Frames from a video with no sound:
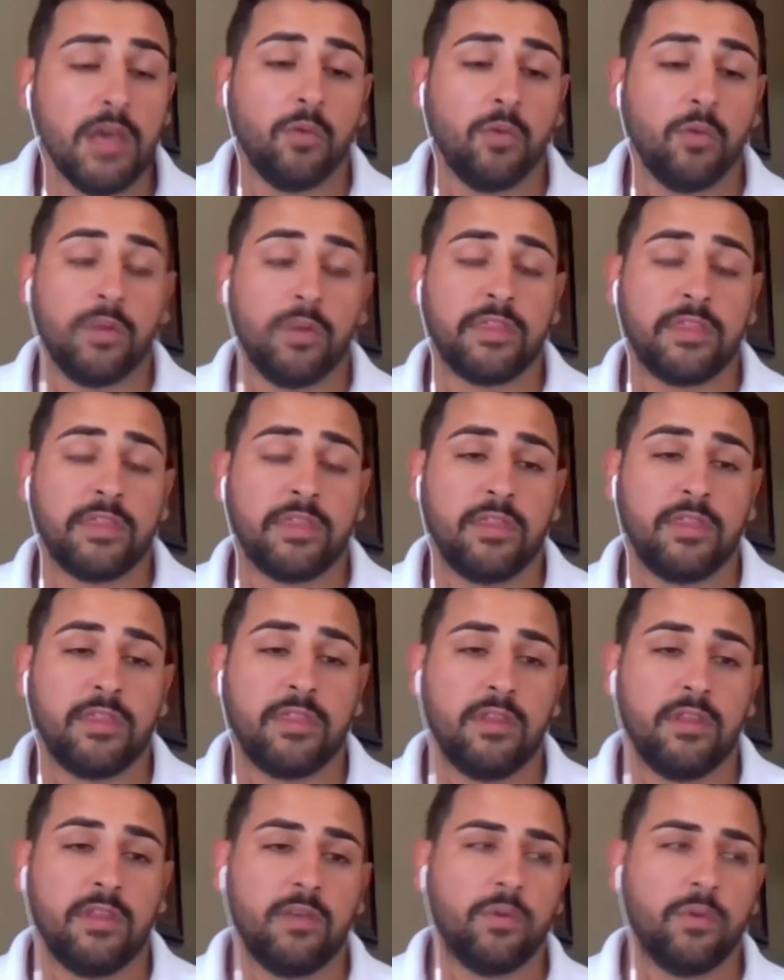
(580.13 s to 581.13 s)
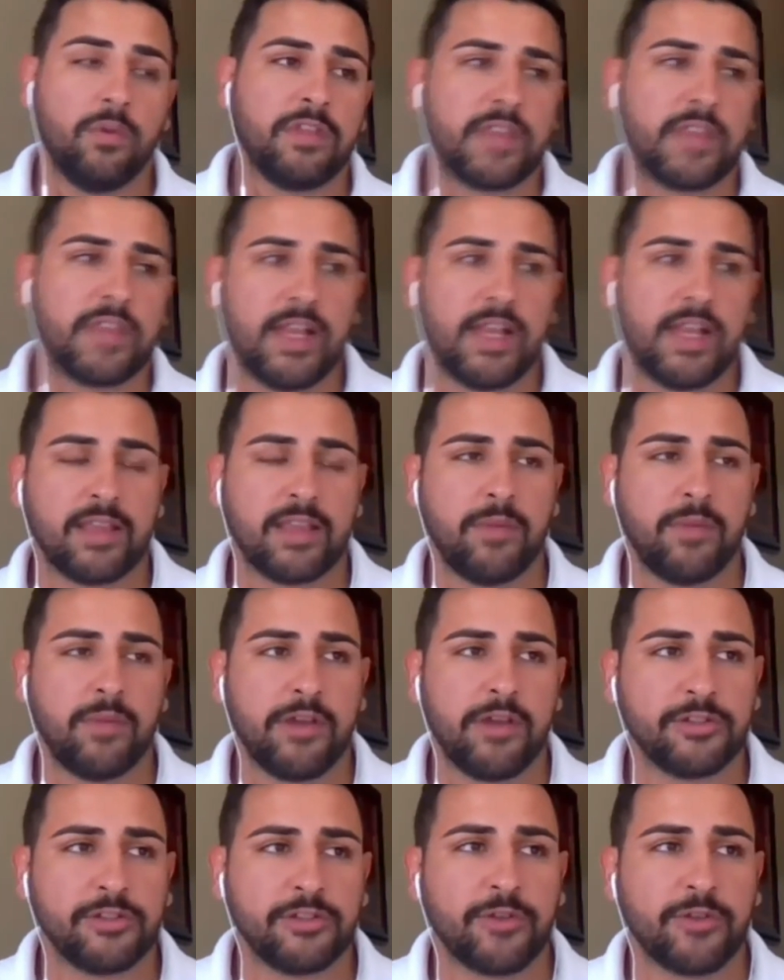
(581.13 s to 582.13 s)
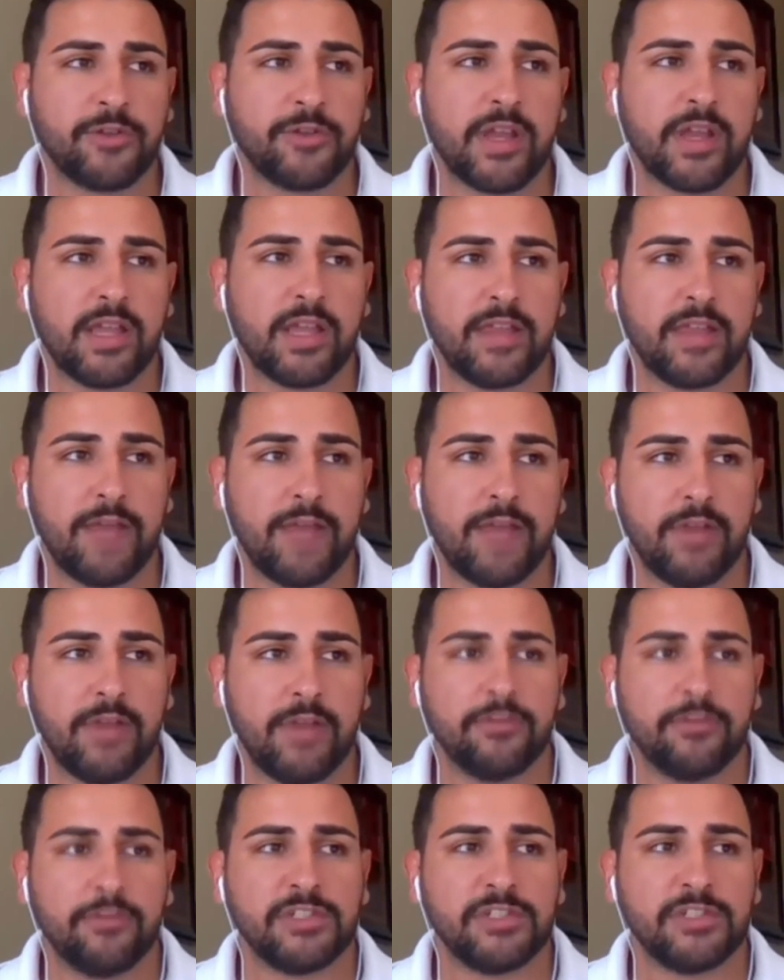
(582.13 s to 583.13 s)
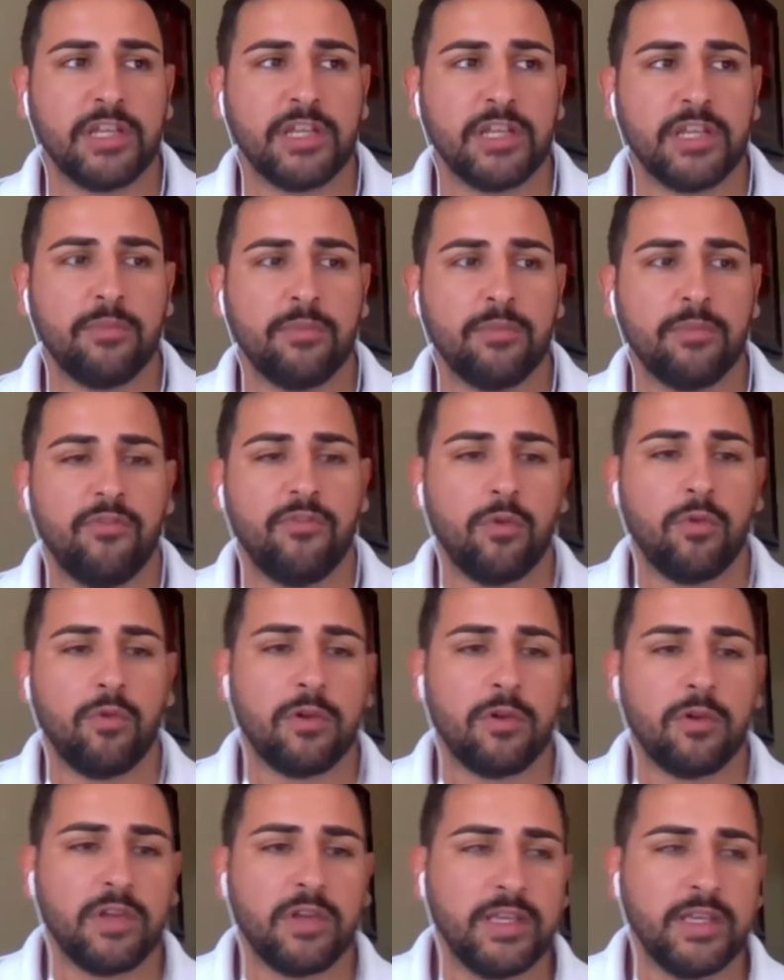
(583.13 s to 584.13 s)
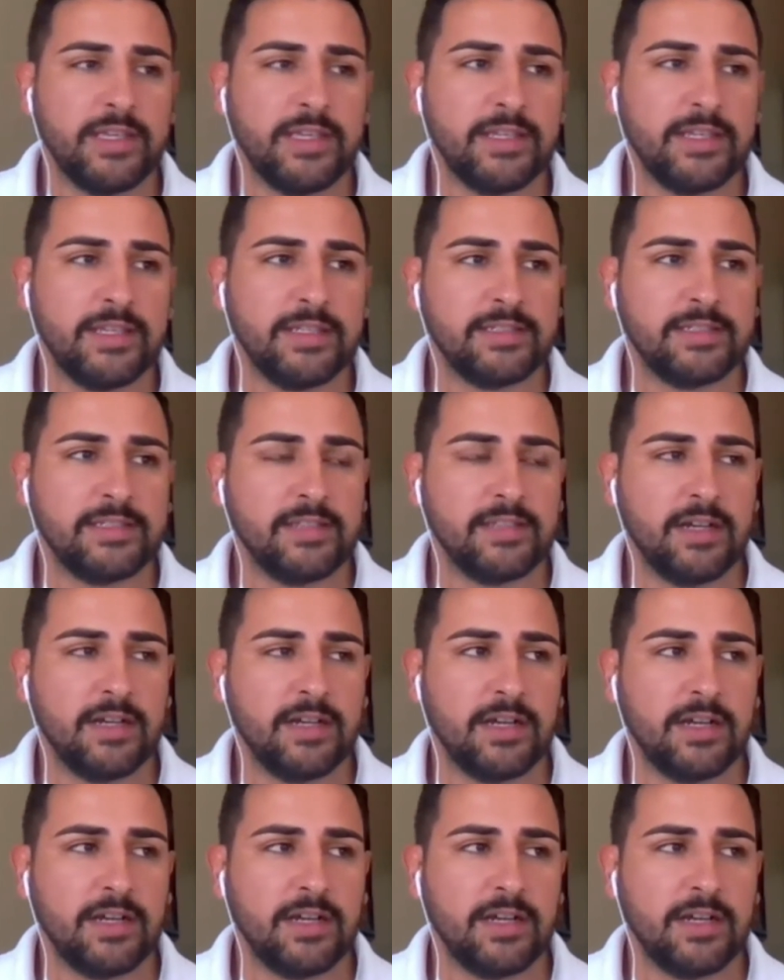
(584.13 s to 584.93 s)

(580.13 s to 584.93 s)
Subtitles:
one thing that I liked about your training that I've never seen before is,